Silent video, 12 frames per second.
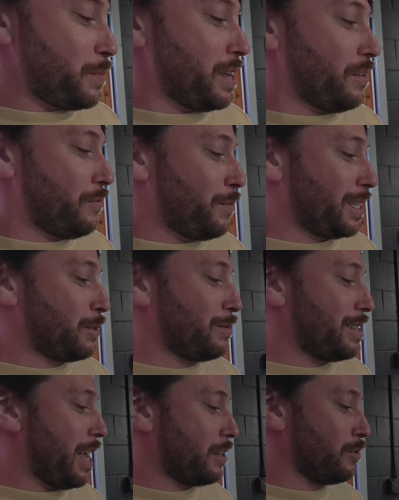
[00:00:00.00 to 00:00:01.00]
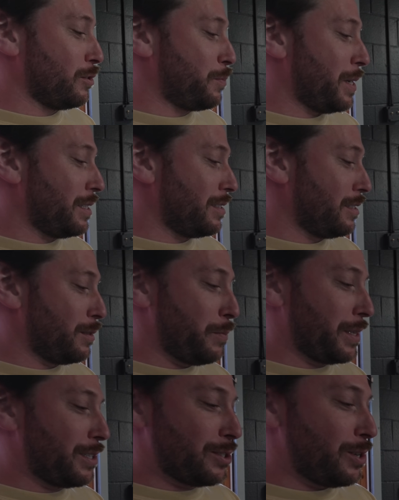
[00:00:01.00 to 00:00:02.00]
beef mixed with natural spices,
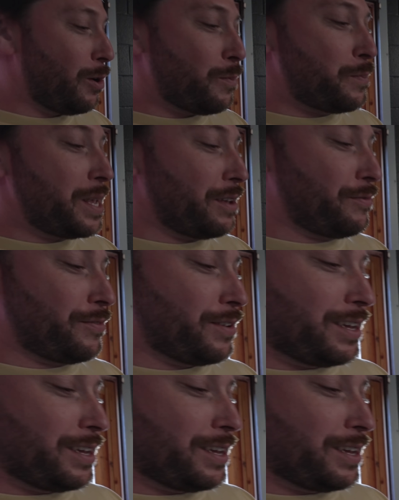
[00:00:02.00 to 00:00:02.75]
but there's no beef